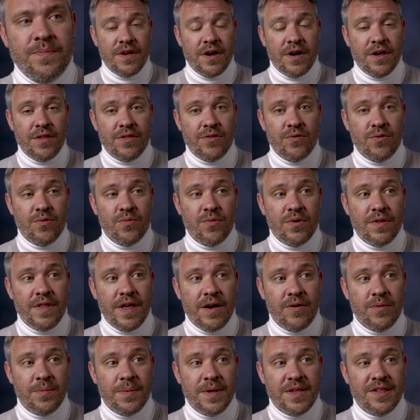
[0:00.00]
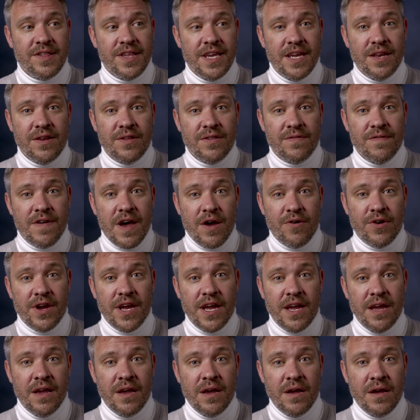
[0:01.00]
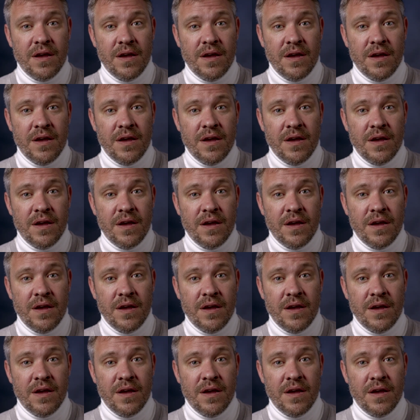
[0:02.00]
that I thought, well, that would be seen as very